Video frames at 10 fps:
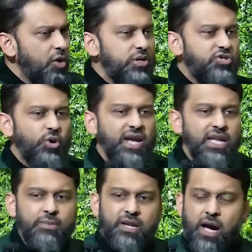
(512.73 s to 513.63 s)
when Suhail
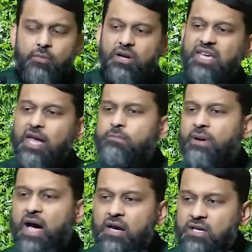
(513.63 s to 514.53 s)
ibn Amr came
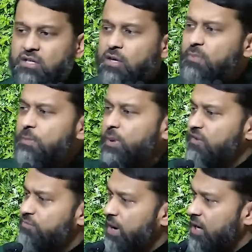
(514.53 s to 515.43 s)
back to the people
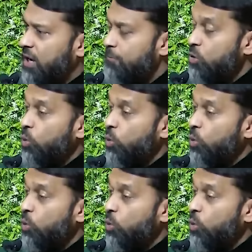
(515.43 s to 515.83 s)
of Mecca,